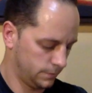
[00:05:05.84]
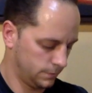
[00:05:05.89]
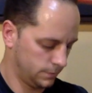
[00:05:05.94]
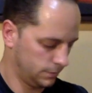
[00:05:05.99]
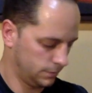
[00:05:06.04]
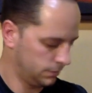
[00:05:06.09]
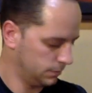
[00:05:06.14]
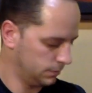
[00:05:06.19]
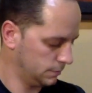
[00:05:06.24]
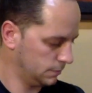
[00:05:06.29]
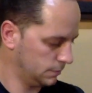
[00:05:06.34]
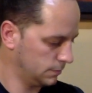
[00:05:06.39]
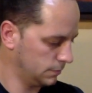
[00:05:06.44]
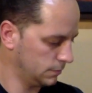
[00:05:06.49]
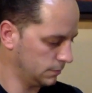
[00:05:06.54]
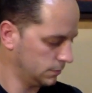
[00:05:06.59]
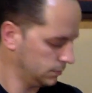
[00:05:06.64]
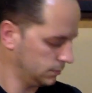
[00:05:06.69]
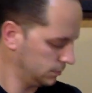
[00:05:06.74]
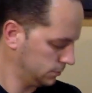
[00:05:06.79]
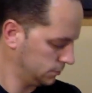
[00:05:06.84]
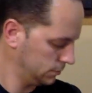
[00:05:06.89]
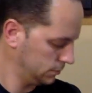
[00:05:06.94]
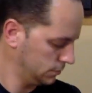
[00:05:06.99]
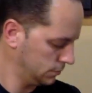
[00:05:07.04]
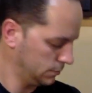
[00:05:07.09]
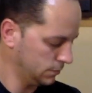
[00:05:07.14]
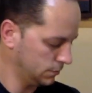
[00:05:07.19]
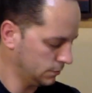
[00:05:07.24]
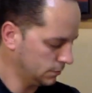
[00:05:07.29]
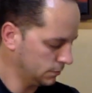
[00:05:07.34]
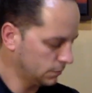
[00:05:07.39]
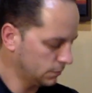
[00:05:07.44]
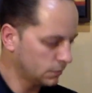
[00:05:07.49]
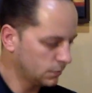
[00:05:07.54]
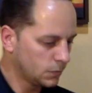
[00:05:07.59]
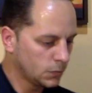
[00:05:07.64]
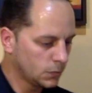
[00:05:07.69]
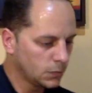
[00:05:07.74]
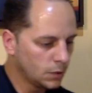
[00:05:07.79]

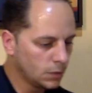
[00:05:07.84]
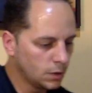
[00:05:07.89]
(silence)